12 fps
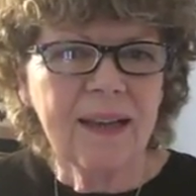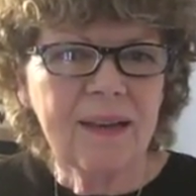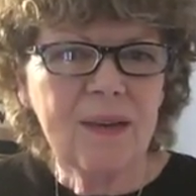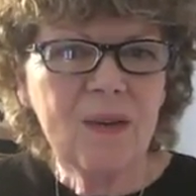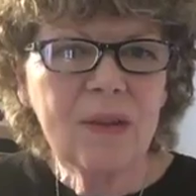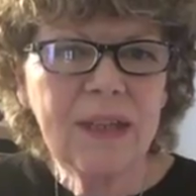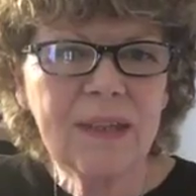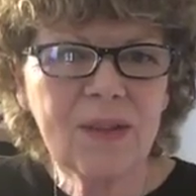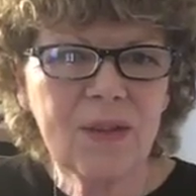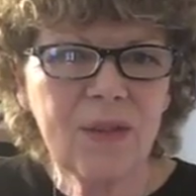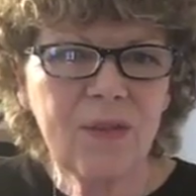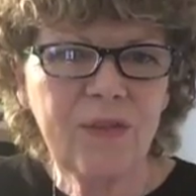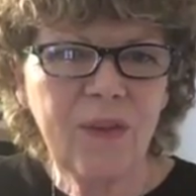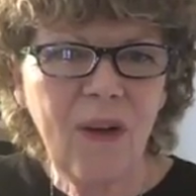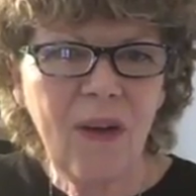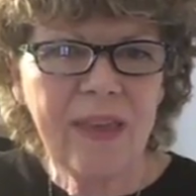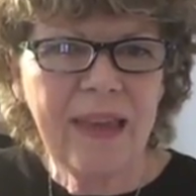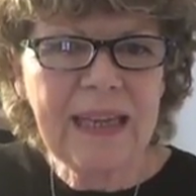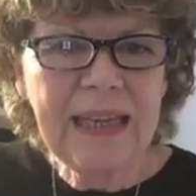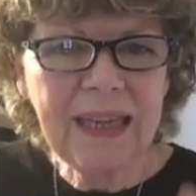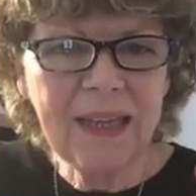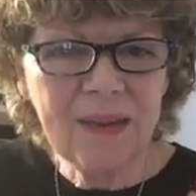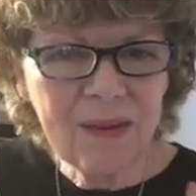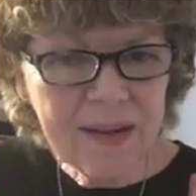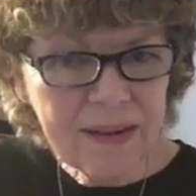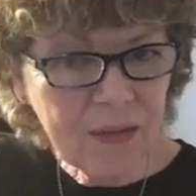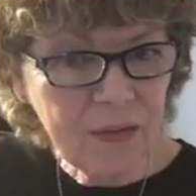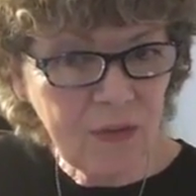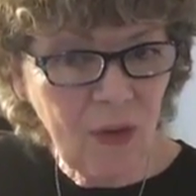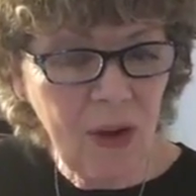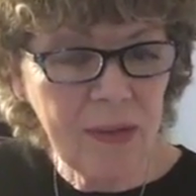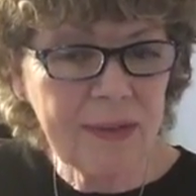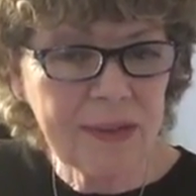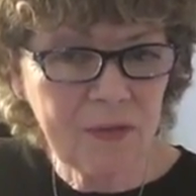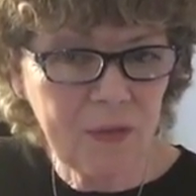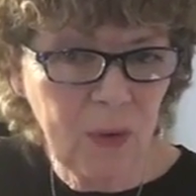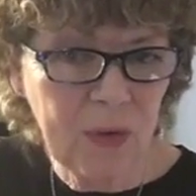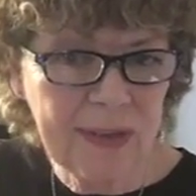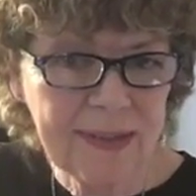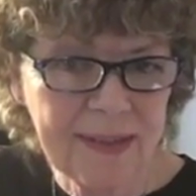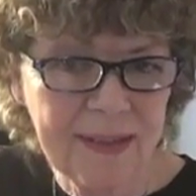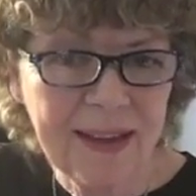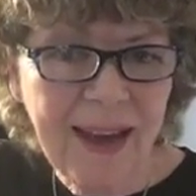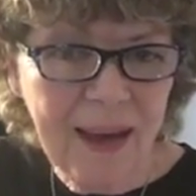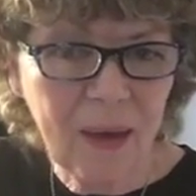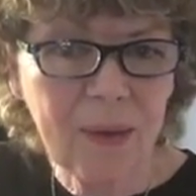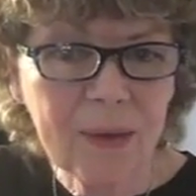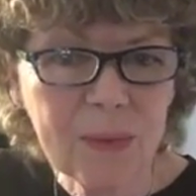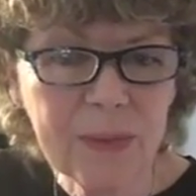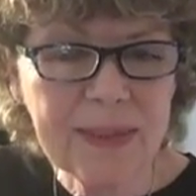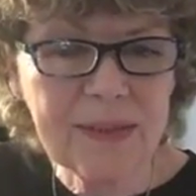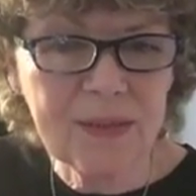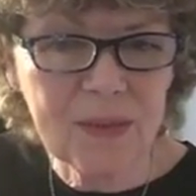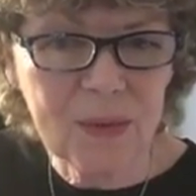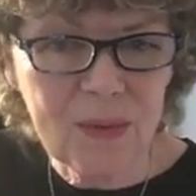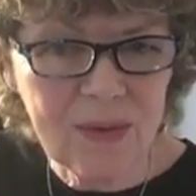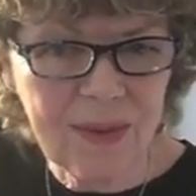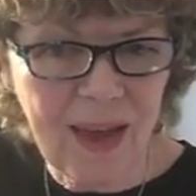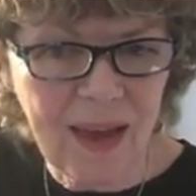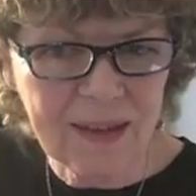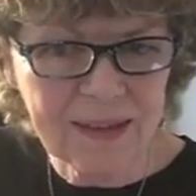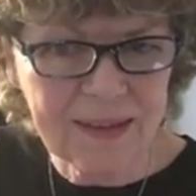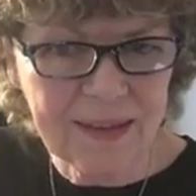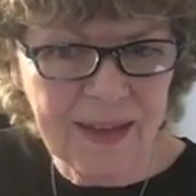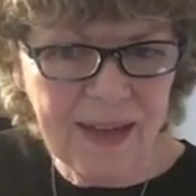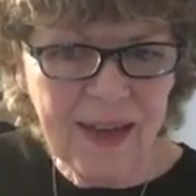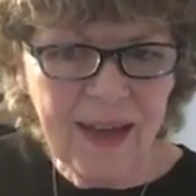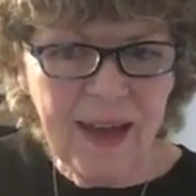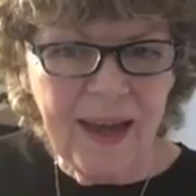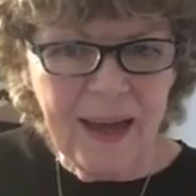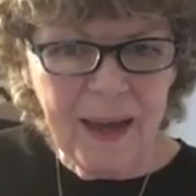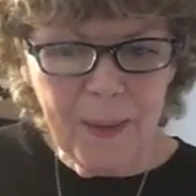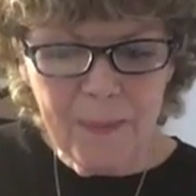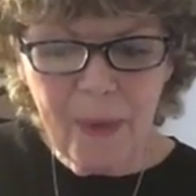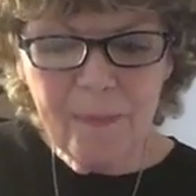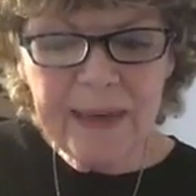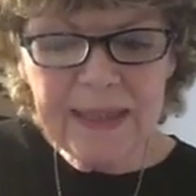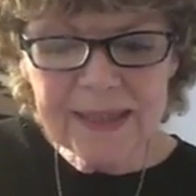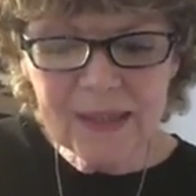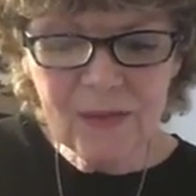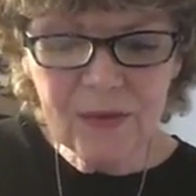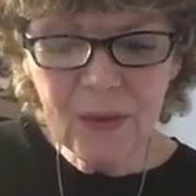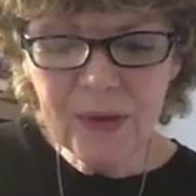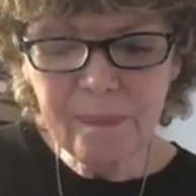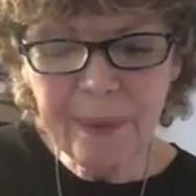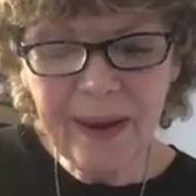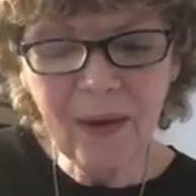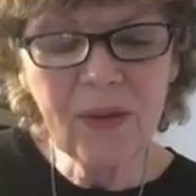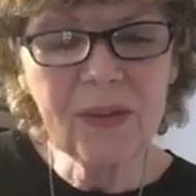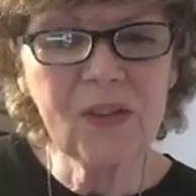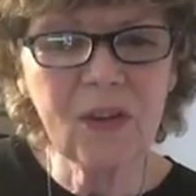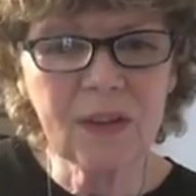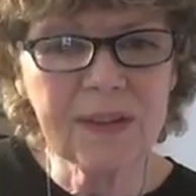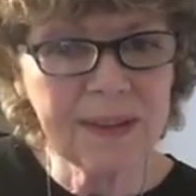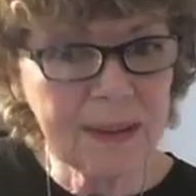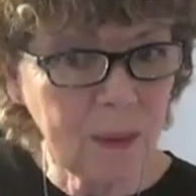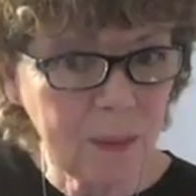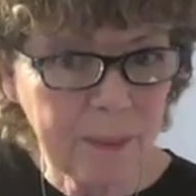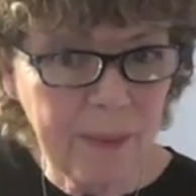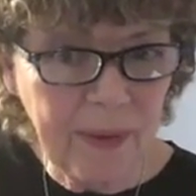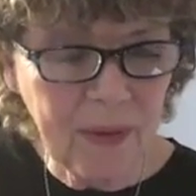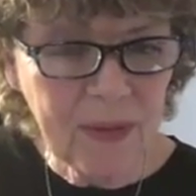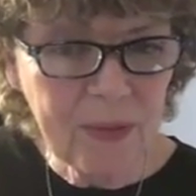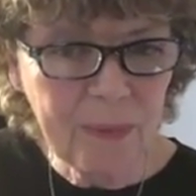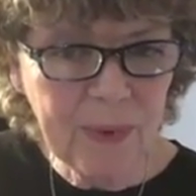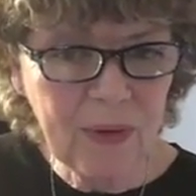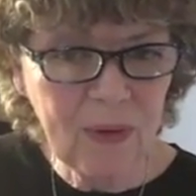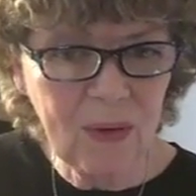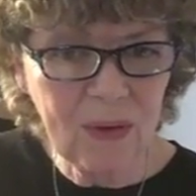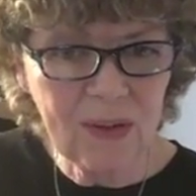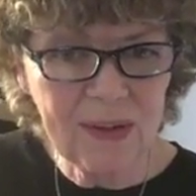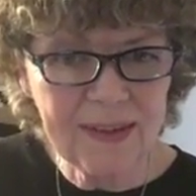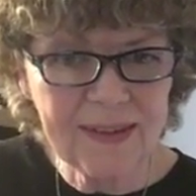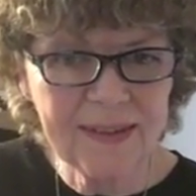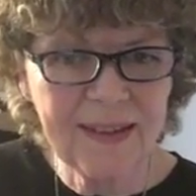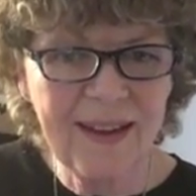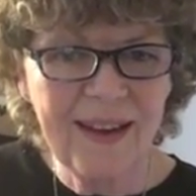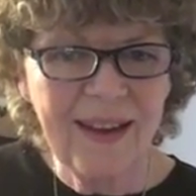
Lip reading: looking to the Father, hearing the Father's voice, and how do we do that? But it's a very paradoxical month because